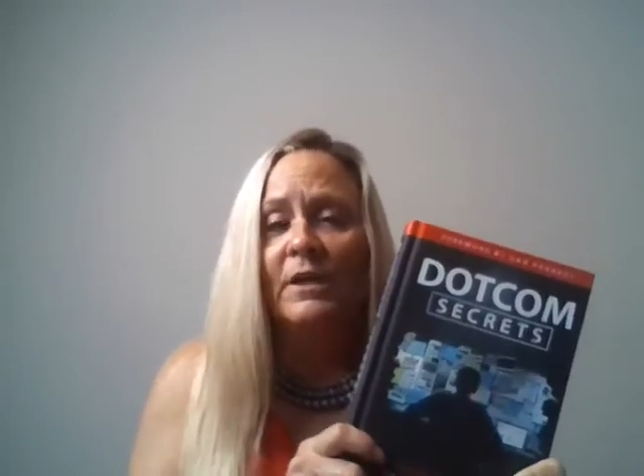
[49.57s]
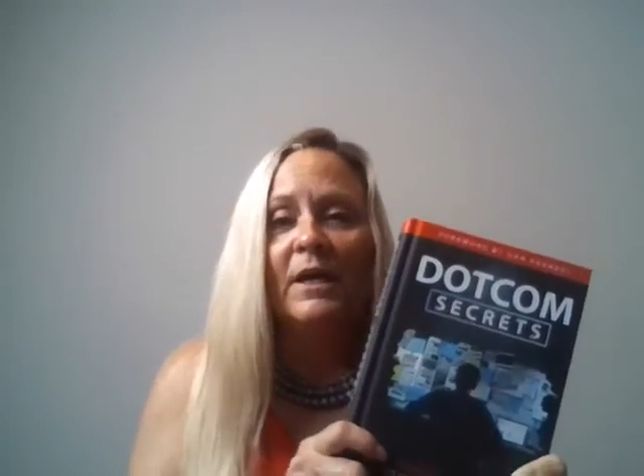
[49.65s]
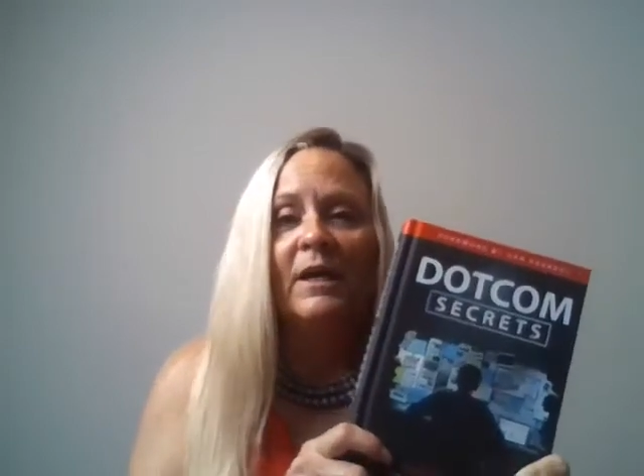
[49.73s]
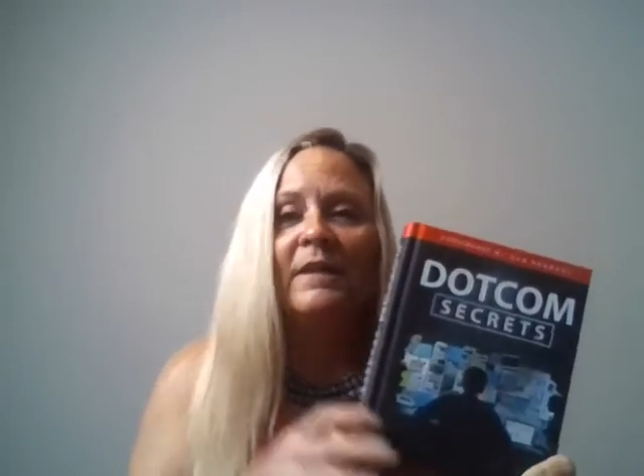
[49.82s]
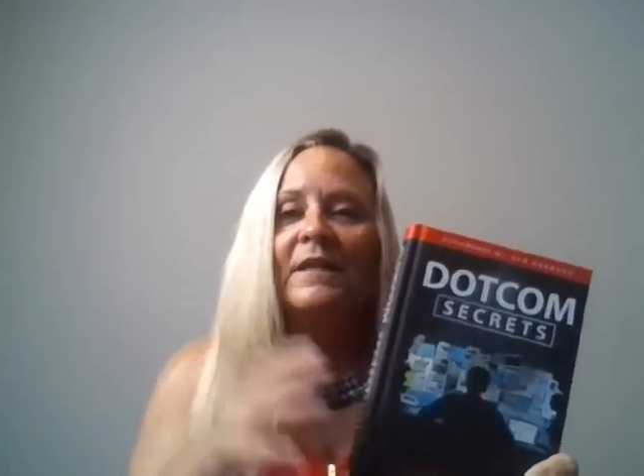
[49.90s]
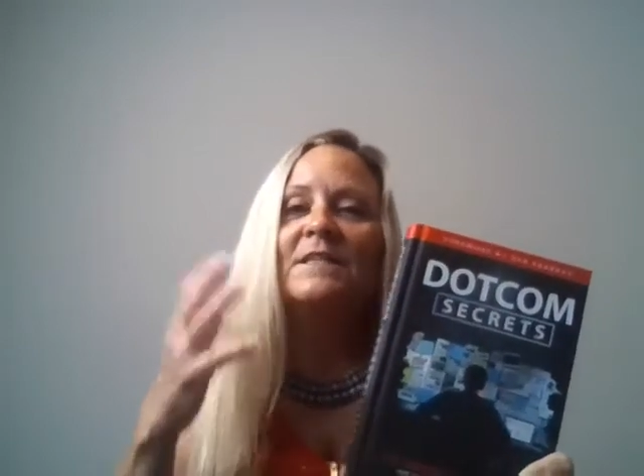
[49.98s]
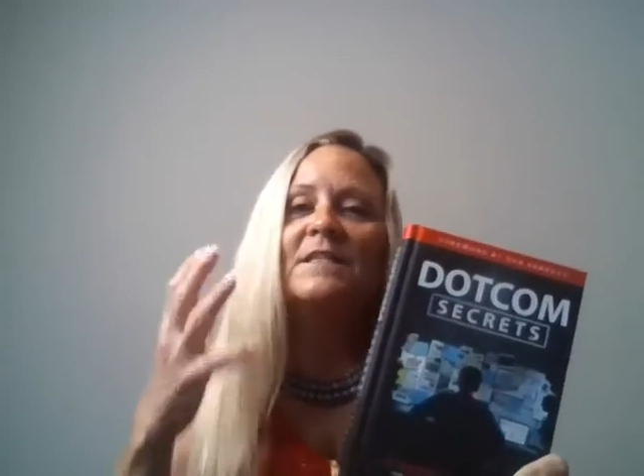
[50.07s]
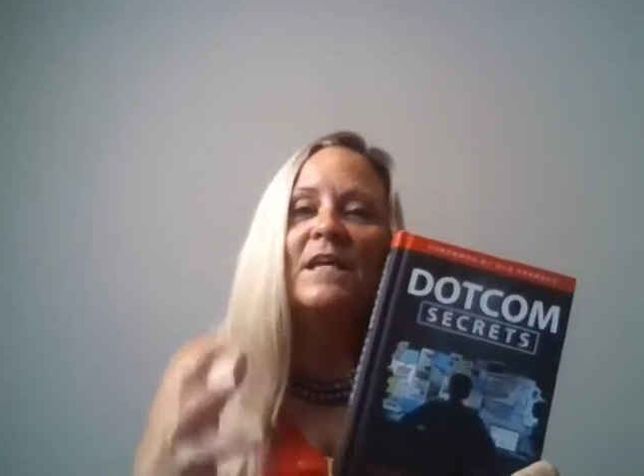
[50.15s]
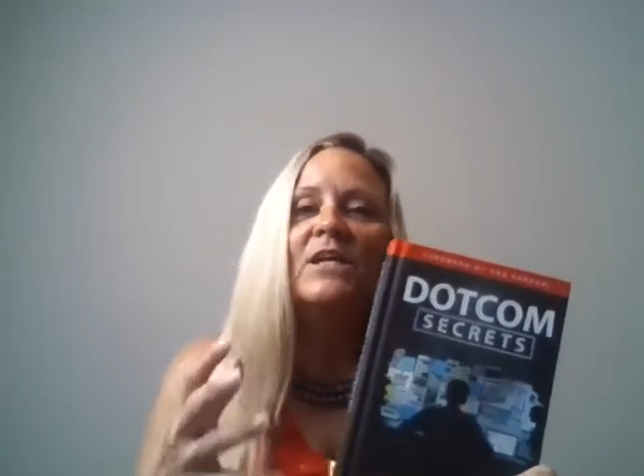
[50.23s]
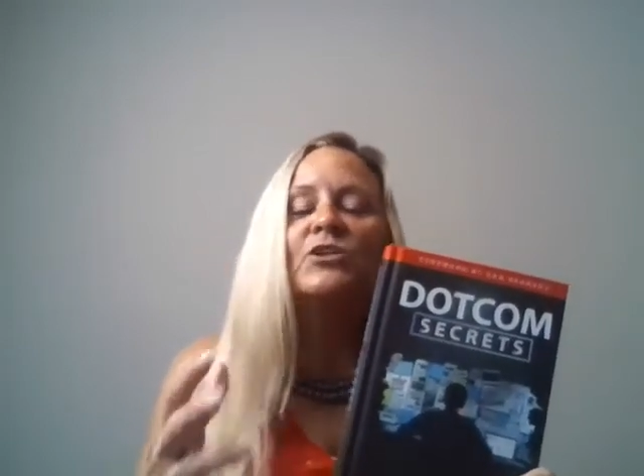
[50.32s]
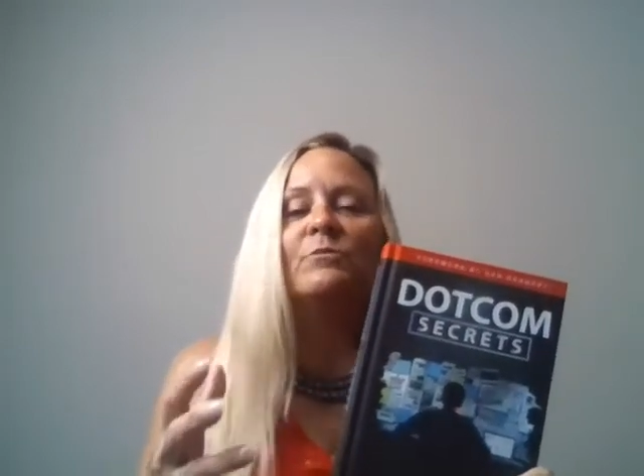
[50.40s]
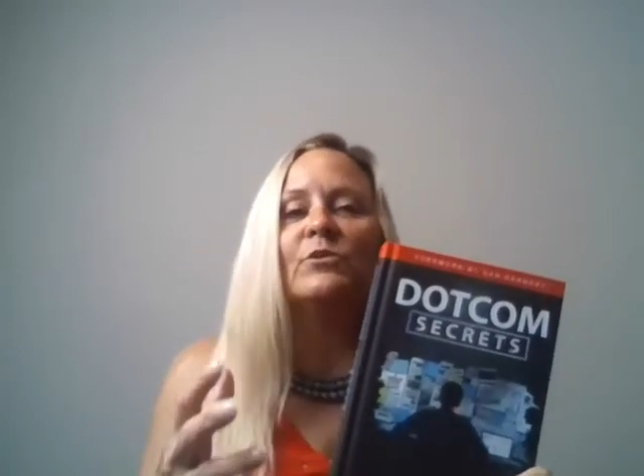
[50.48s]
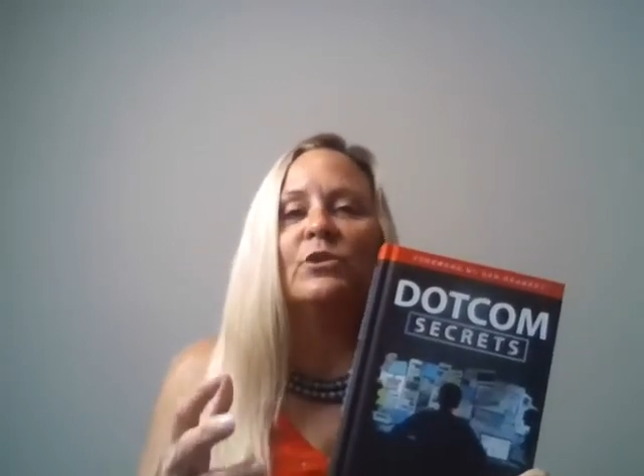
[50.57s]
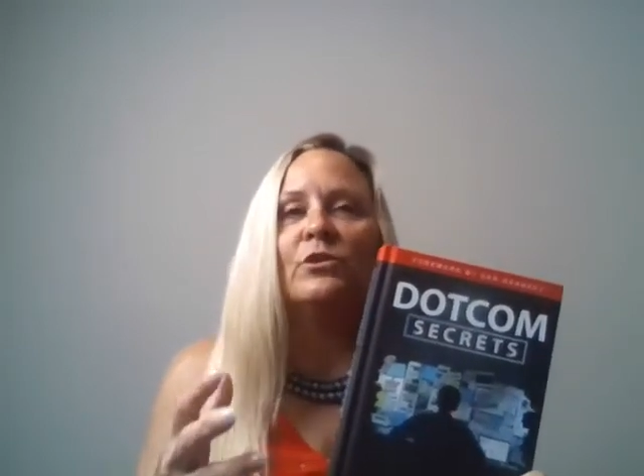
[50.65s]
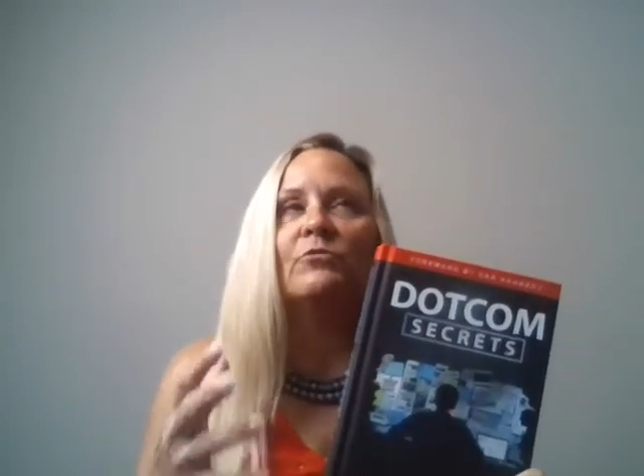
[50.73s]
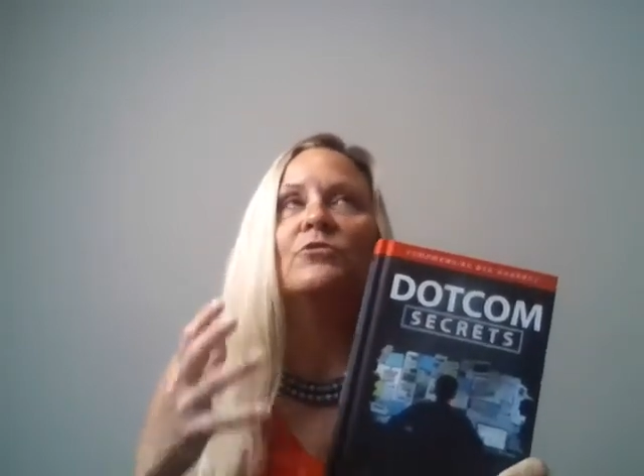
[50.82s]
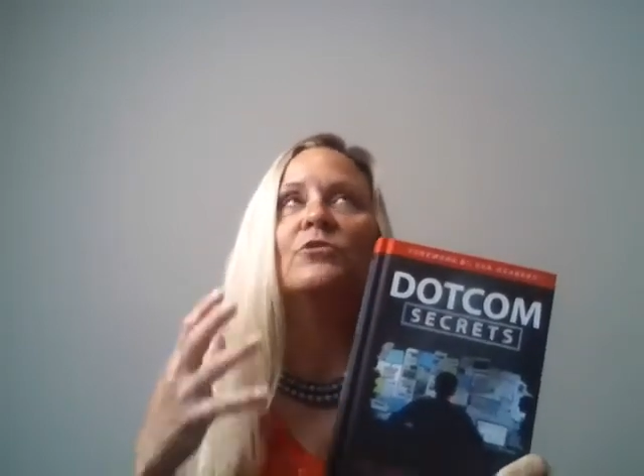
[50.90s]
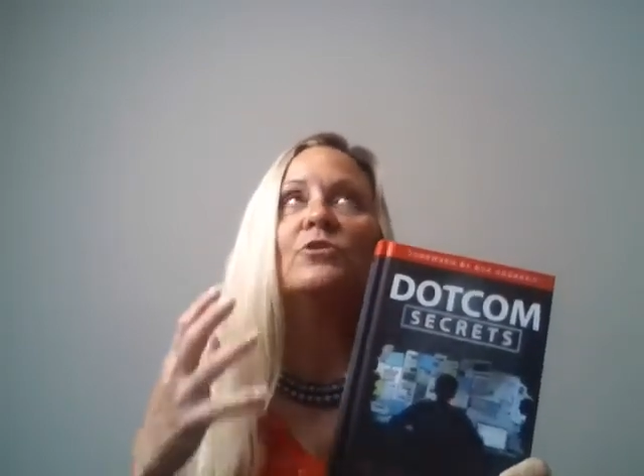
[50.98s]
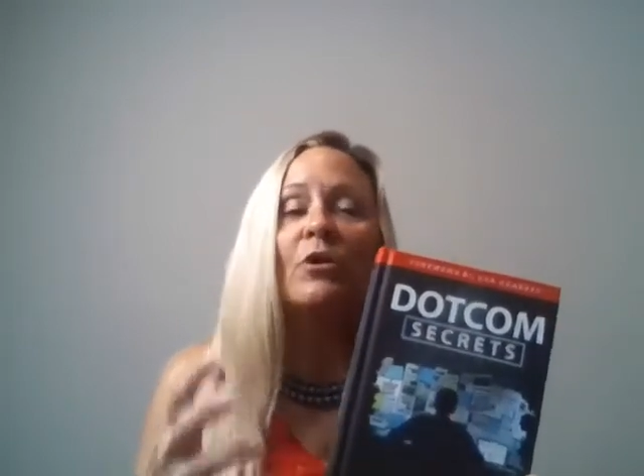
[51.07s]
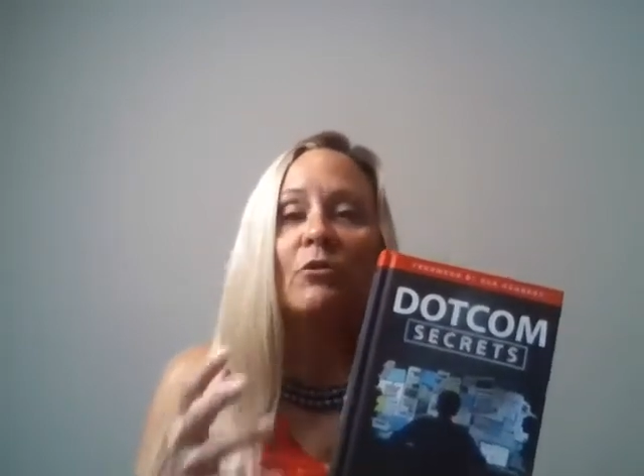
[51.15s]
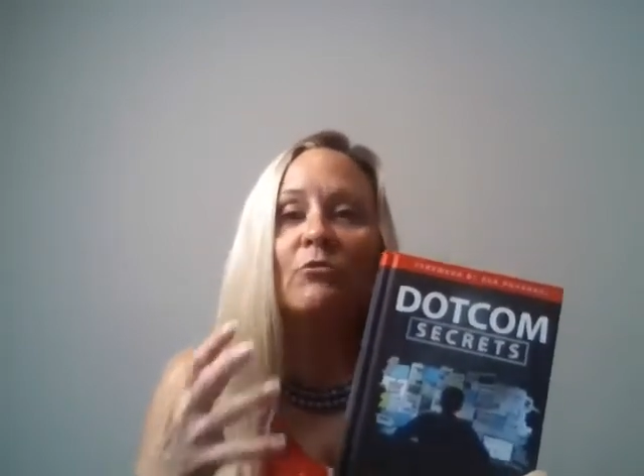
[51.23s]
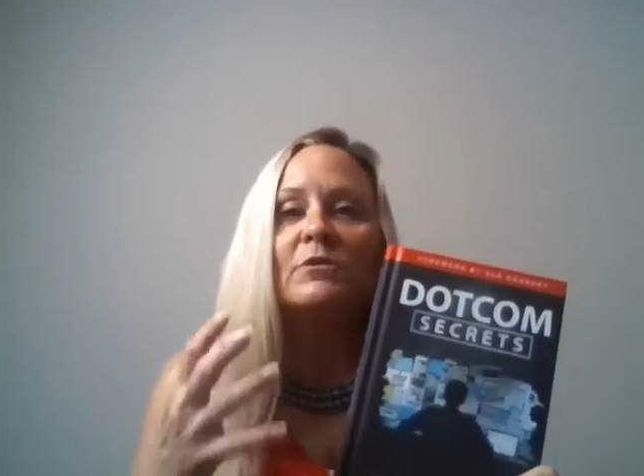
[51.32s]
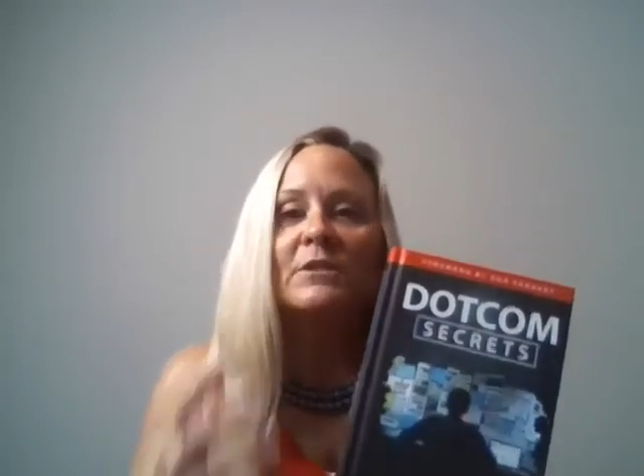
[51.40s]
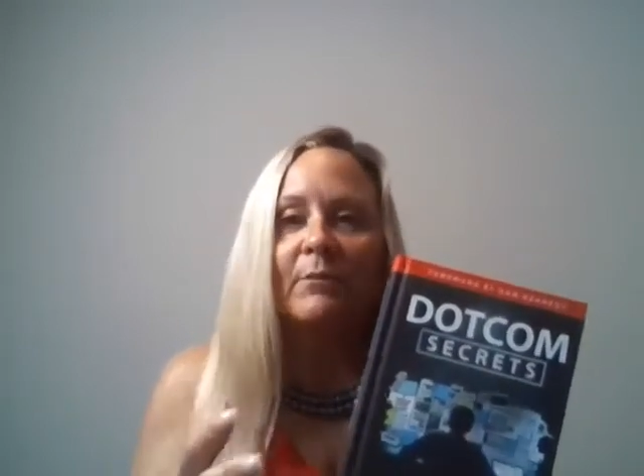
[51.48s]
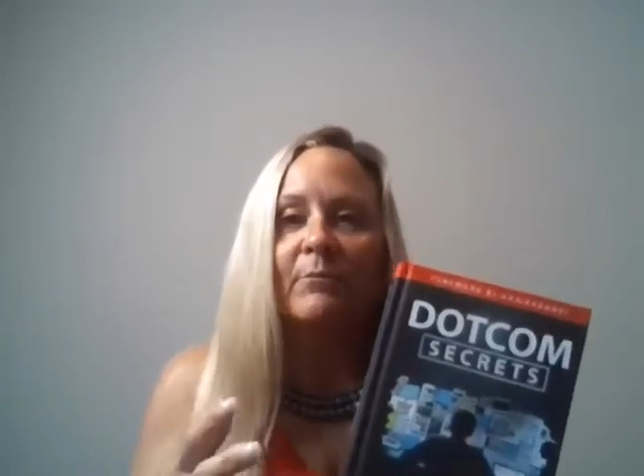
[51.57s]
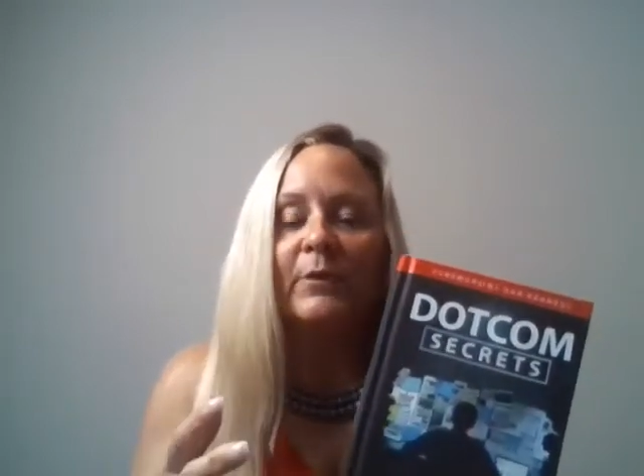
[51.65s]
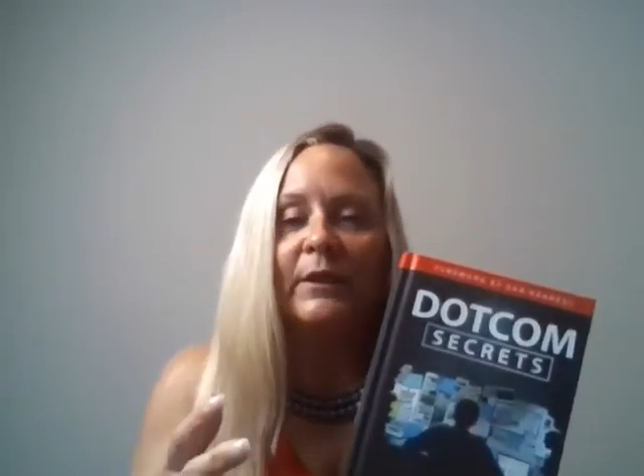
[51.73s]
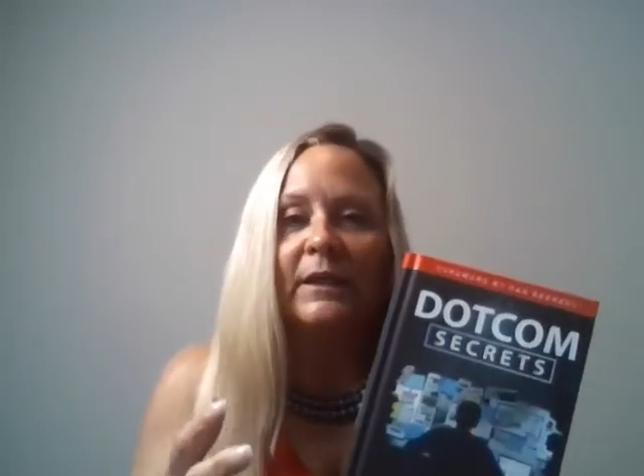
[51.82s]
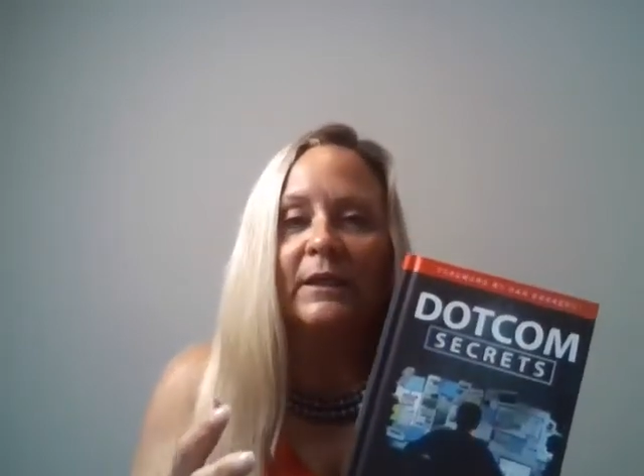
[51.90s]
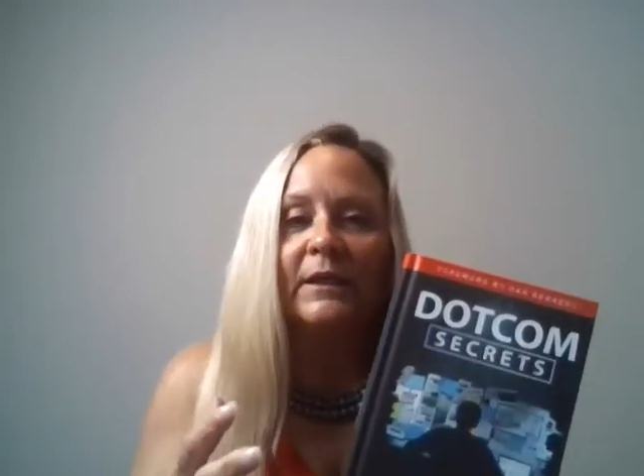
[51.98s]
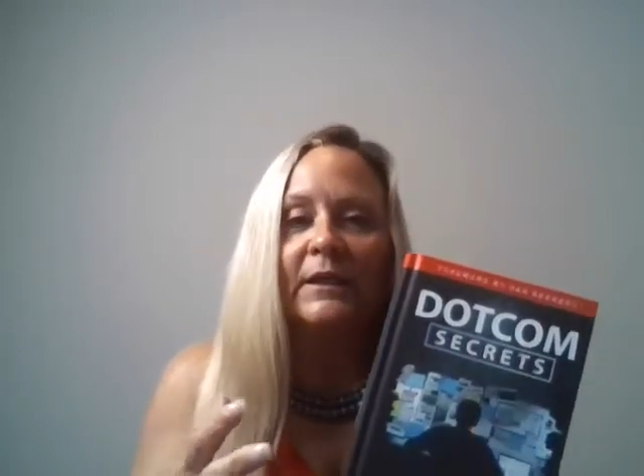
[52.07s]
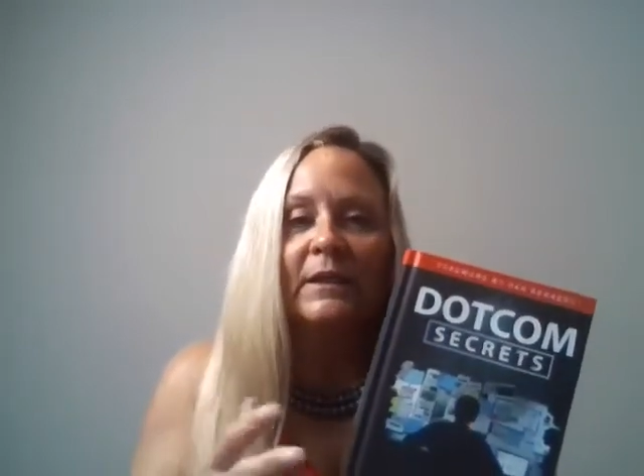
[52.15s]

and they teach them to you so simply.